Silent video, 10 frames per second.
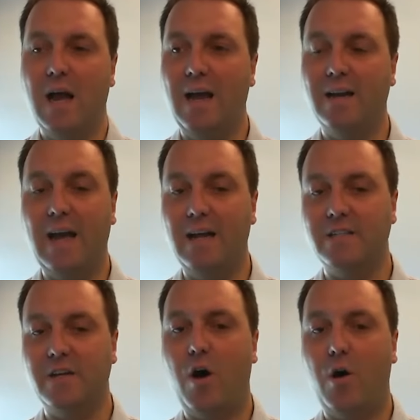and, and
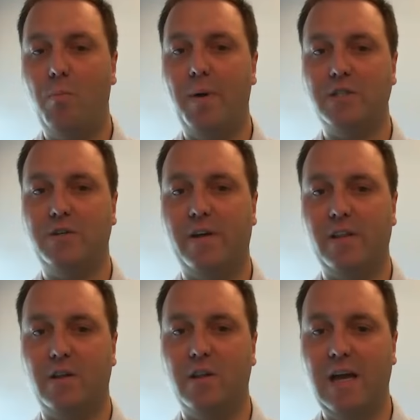a whole bunch of
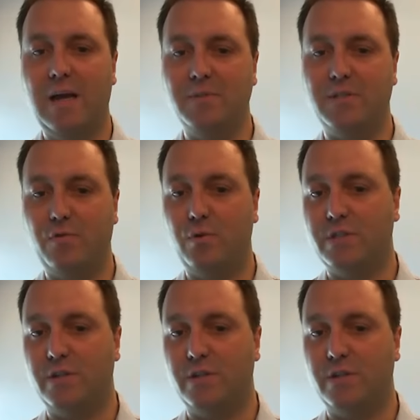other claims, of course,